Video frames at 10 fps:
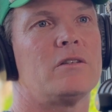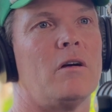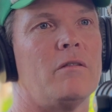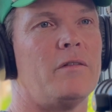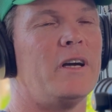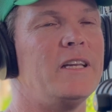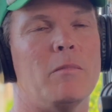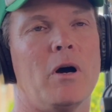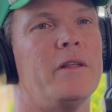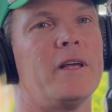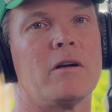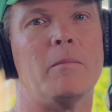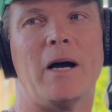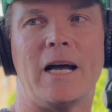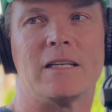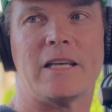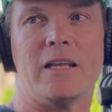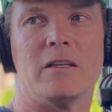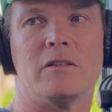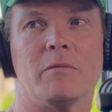of I didn't mind that I got my ass
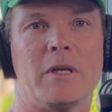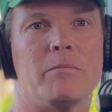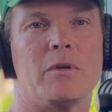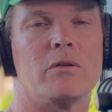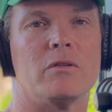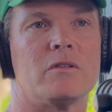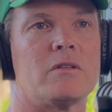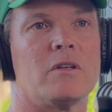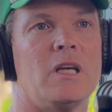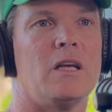handed to me because